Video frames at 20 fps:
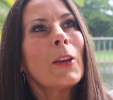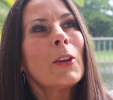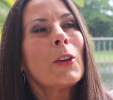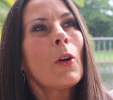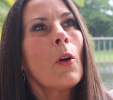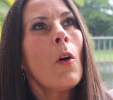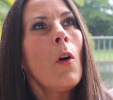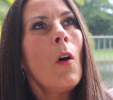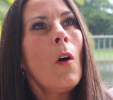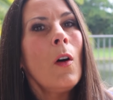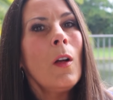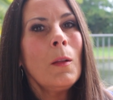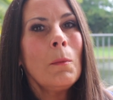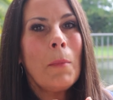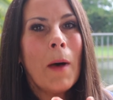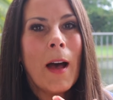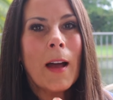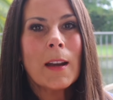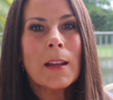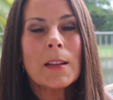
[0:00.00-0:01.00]
Your whole
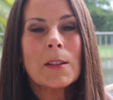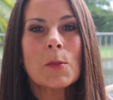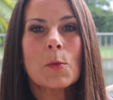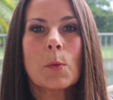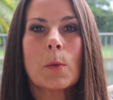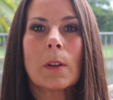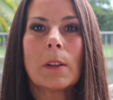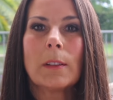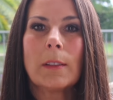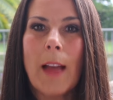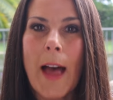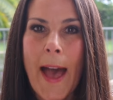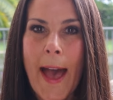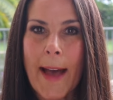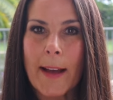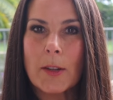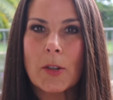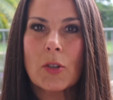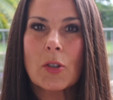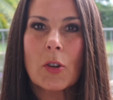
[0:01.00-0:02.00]
body is
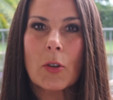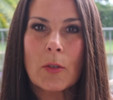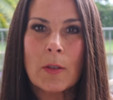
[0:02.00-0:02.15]
relaxed.